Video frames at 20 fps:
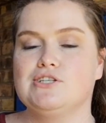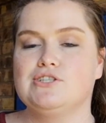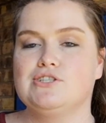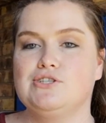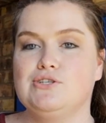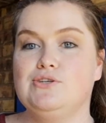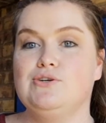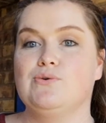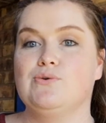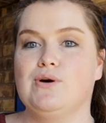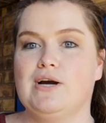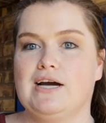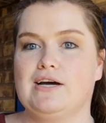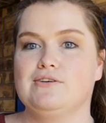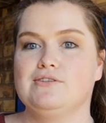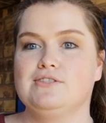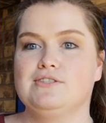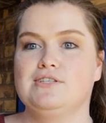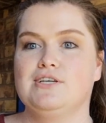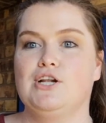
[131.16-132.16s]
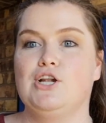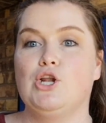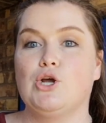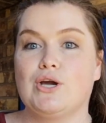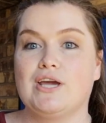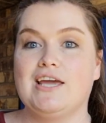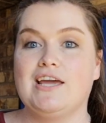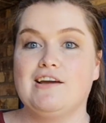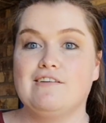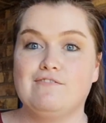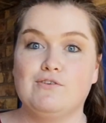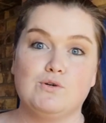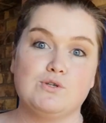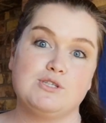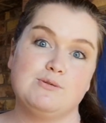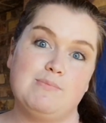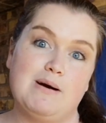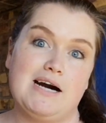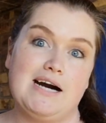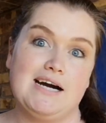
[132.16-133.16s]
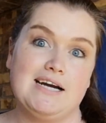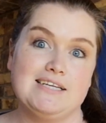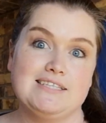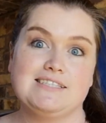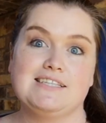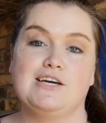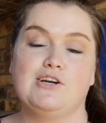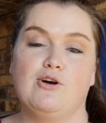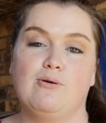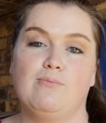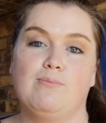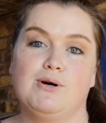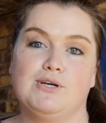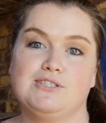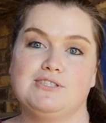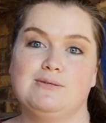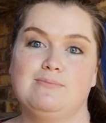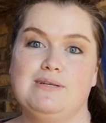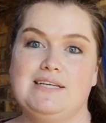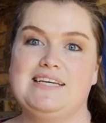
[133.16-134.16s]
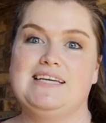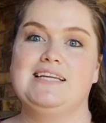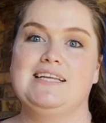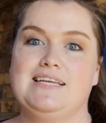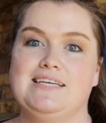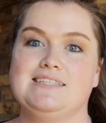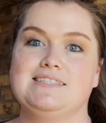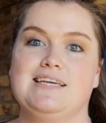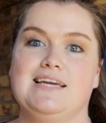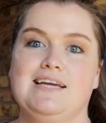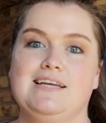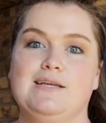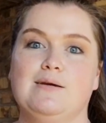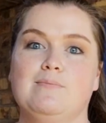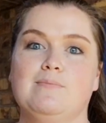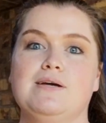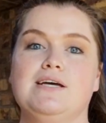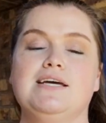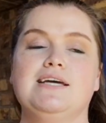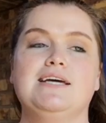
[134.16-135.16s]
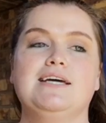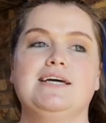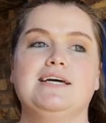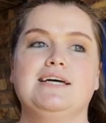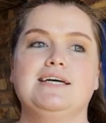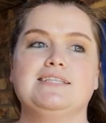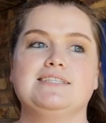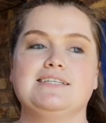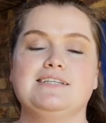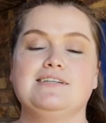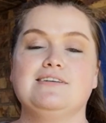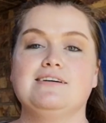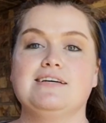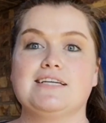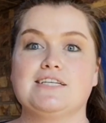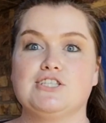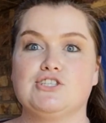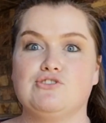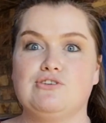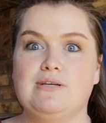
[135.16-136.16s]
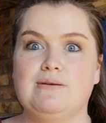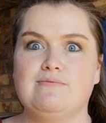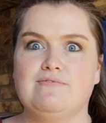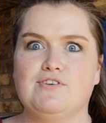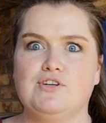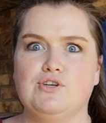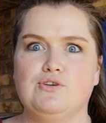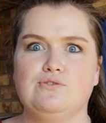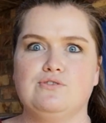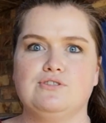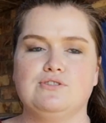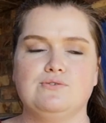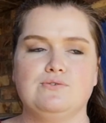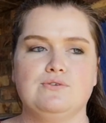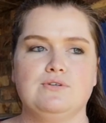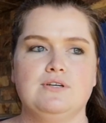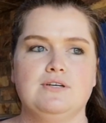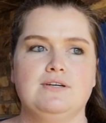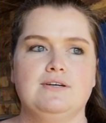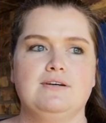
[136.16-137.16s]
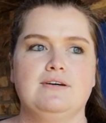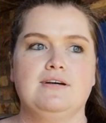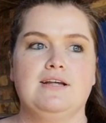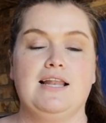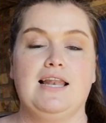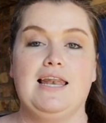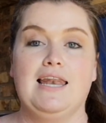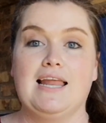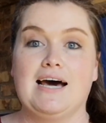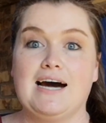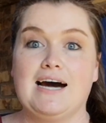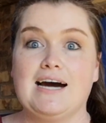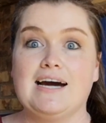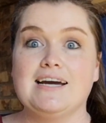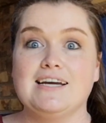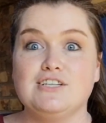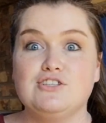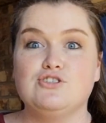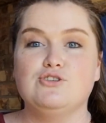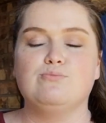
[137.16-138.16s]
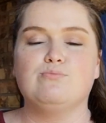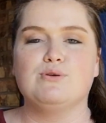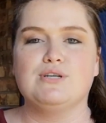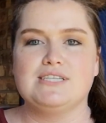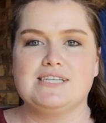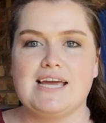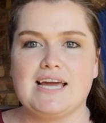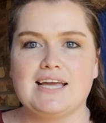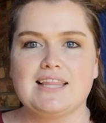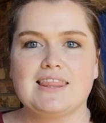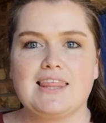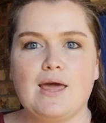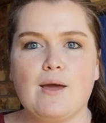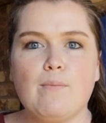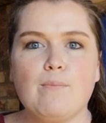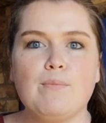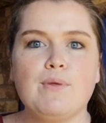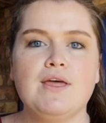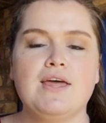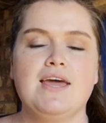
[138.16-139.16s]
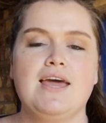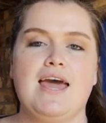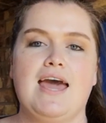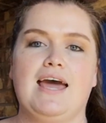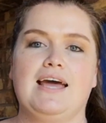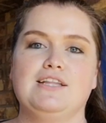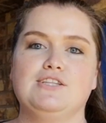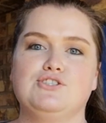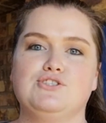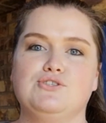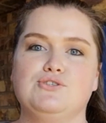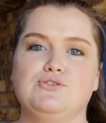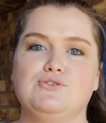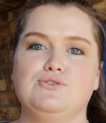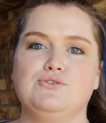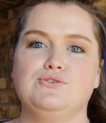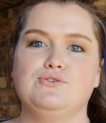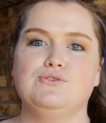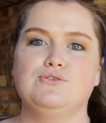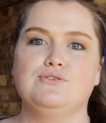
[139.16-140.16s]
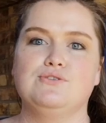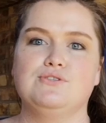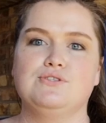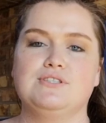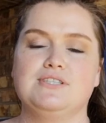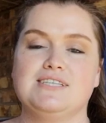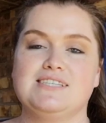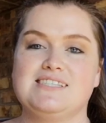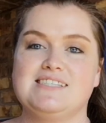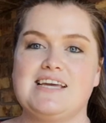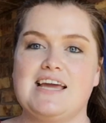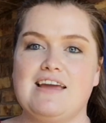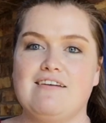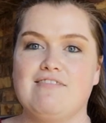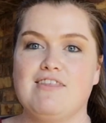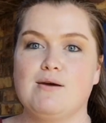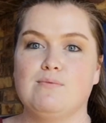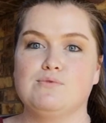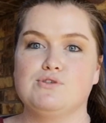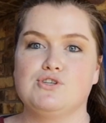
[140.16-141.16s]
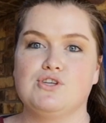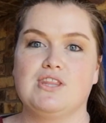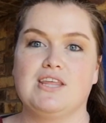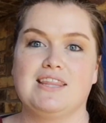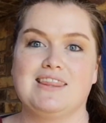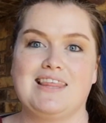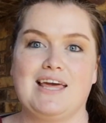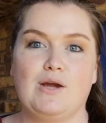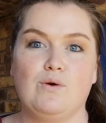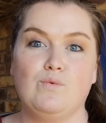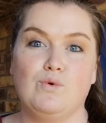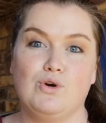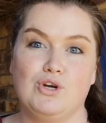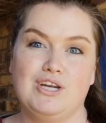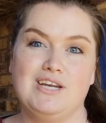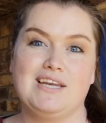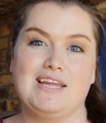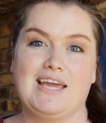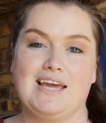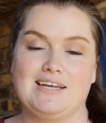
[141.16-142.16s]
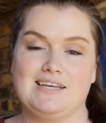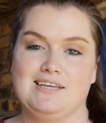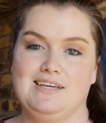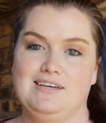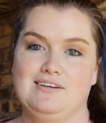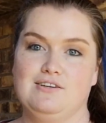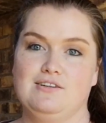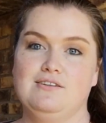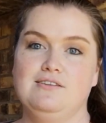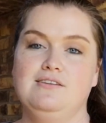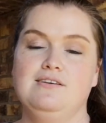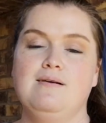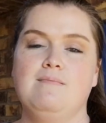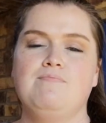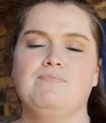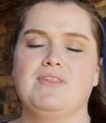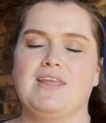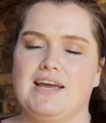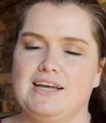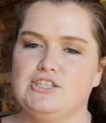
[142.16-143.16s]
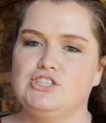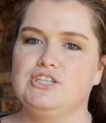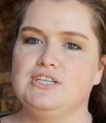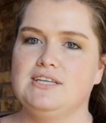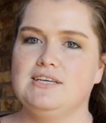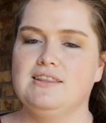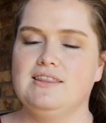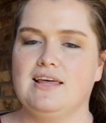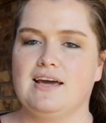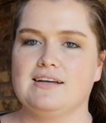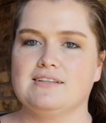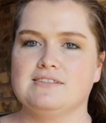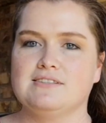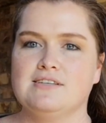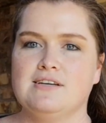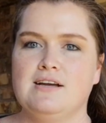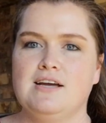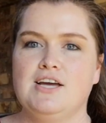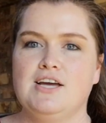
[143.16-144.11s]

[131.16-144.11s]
to your house looking for spies that are possibly in his kingdom, it's a little extreme for you to lie to protect them and to save them so that they wouldn't get killed. And she did that.